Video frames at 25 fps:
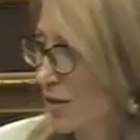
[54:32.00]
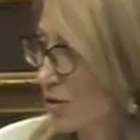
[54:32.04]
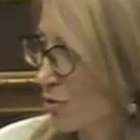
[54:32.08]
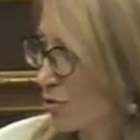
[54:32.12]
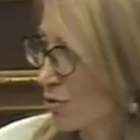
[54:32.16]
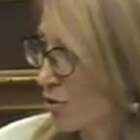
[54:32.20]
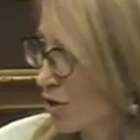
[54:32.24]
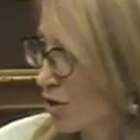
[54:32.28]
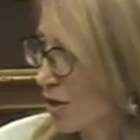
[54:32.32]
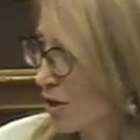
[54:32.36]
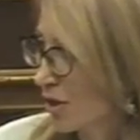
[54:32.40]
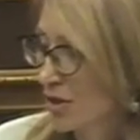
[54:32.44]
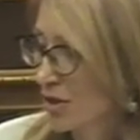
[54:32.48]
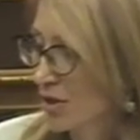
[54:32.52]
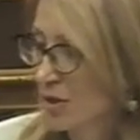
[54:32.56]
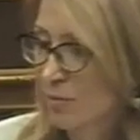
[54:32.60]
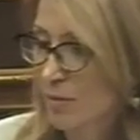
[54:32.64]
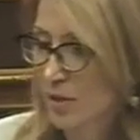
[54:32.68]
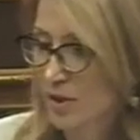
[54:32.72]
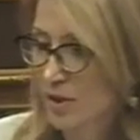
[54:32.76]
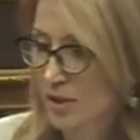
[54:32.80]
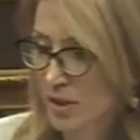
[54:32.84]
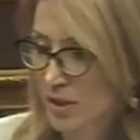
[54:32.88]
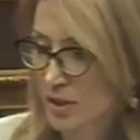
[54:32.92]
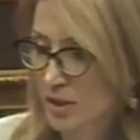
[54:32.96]
to increase of
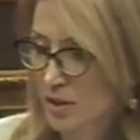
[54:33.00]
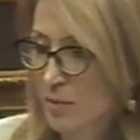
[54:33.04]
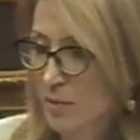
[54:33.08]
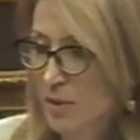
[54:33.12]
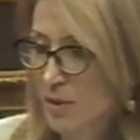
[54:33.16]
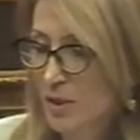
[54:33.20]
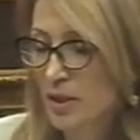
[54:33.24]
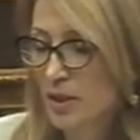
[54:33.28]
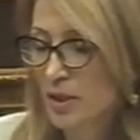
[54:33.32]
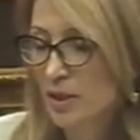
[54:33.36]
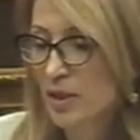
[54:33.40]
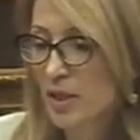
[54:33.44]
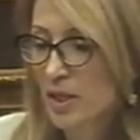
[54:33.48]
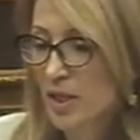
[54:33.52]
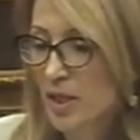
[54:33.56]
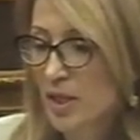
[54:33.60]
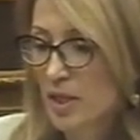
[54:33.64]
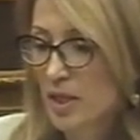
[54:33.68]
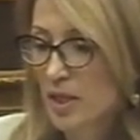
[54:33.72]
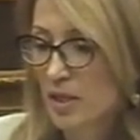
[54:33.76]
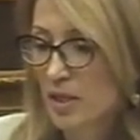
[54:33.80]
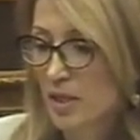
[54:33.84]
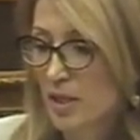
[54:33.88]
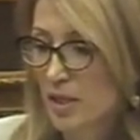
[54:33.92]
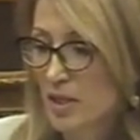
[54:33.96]
pensions and salaries,
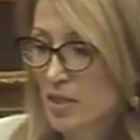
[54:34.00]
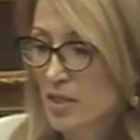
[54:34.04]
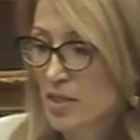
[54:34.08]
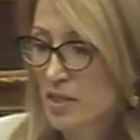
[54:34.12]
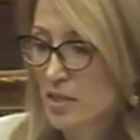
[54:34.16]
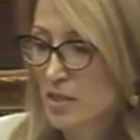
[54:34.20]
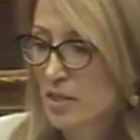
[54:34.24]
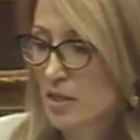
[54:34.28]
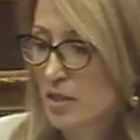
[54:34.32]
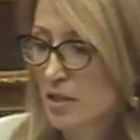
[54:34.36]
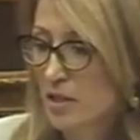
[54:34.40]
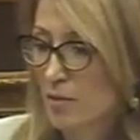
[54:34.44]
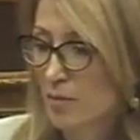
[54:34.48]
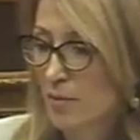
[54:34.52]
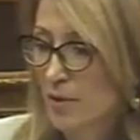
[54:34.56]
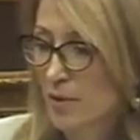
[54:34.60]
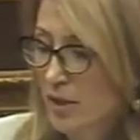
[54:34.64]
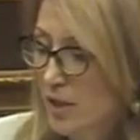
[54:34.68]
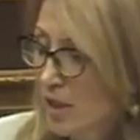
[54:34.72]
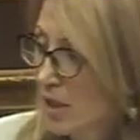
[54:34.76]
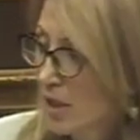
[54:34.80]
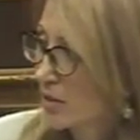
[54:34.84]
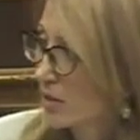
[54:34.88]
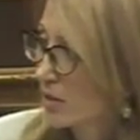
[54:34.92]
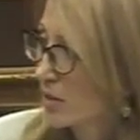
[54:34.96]
you know
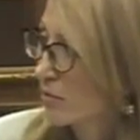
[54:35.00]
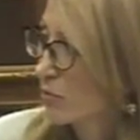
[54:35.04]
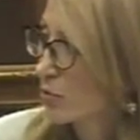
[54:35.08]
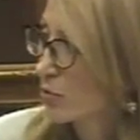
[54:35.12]
that